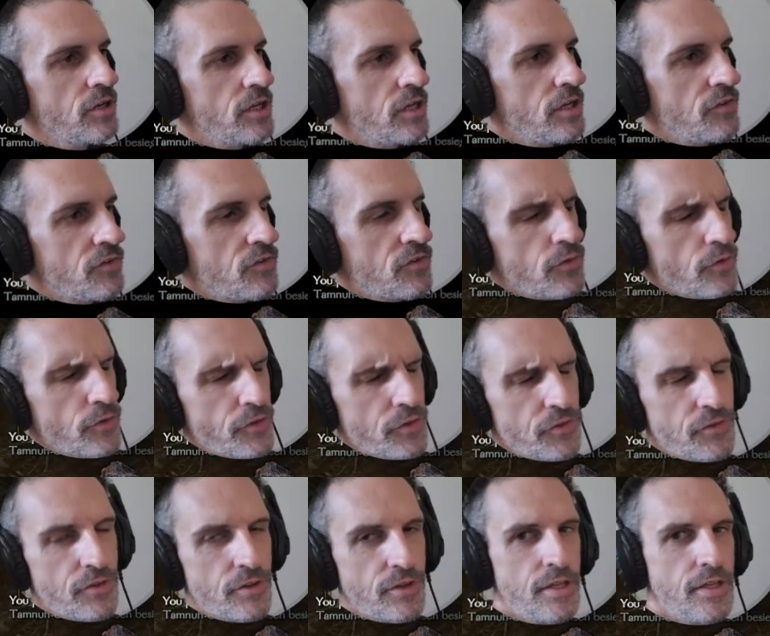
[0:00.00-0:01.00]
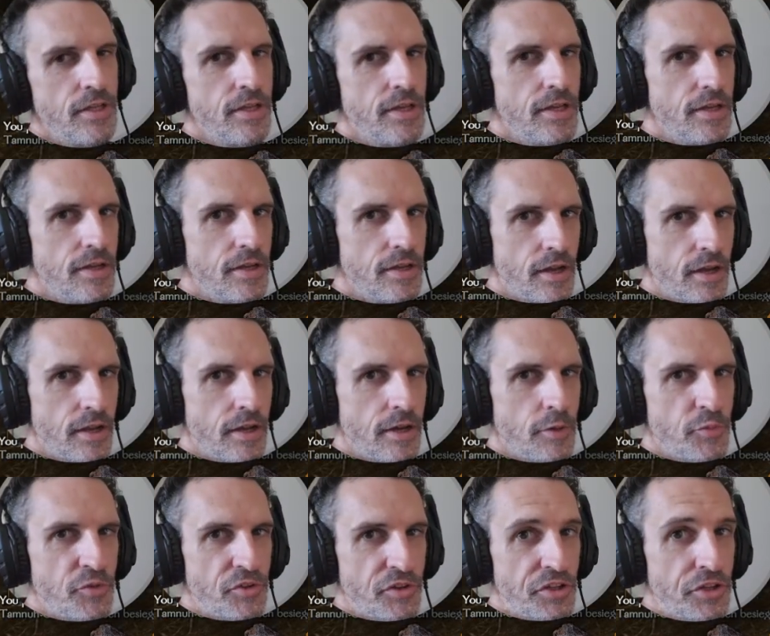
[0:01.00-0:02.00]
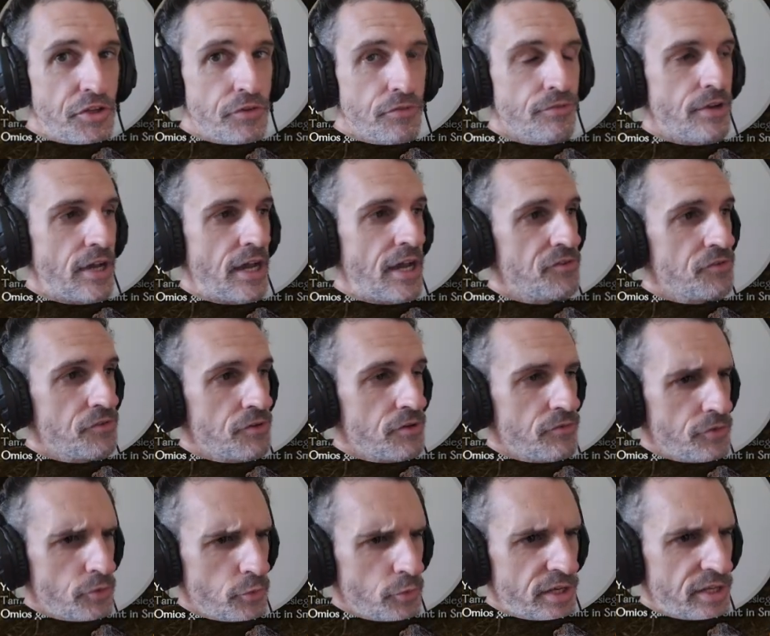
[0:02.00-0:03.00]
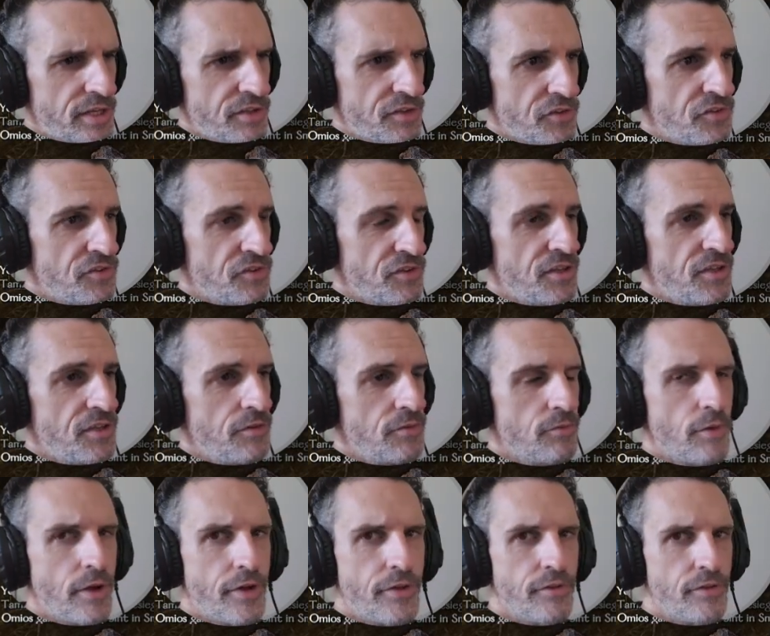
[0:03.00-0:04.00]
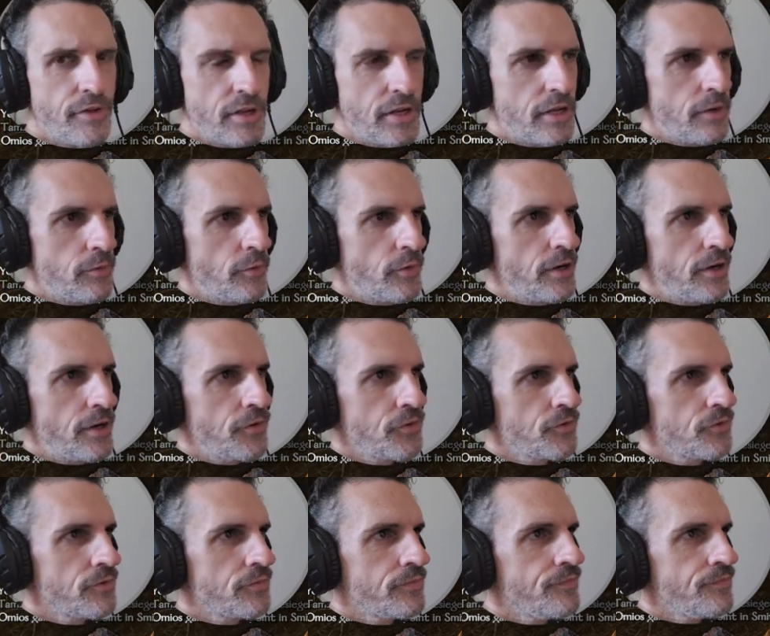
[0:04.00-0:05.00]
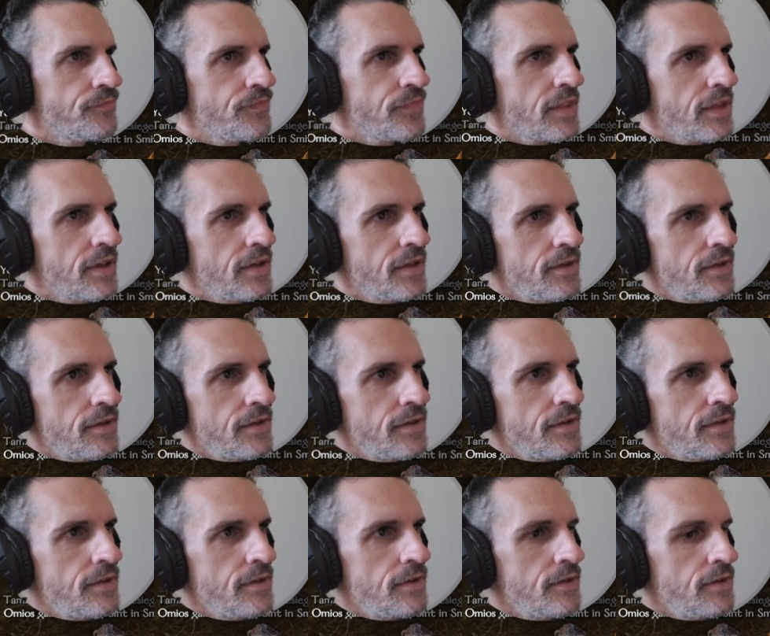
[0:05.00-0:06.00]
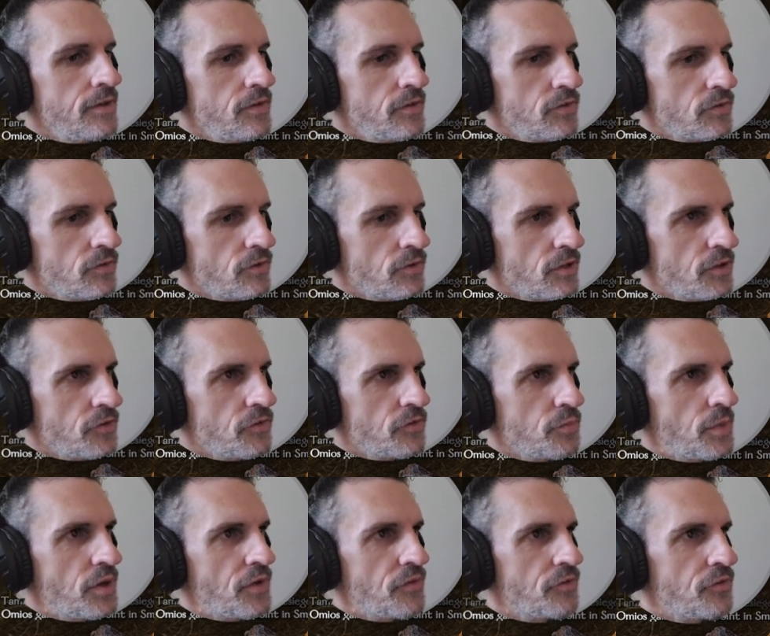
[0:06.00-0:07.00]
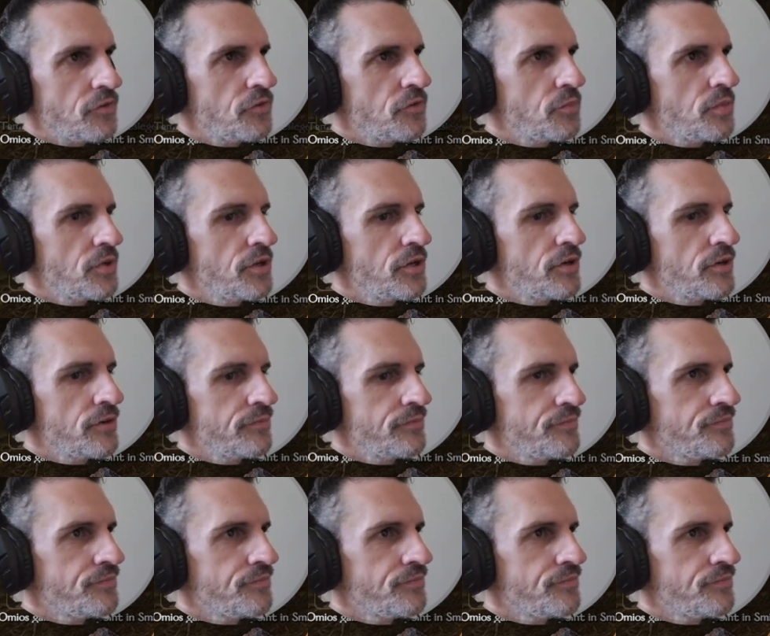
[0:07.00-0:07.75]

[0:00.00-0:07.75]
or the city. Kind of helps you heal faster if you wait in the city rather than anywhere else. So let's smelt the spear.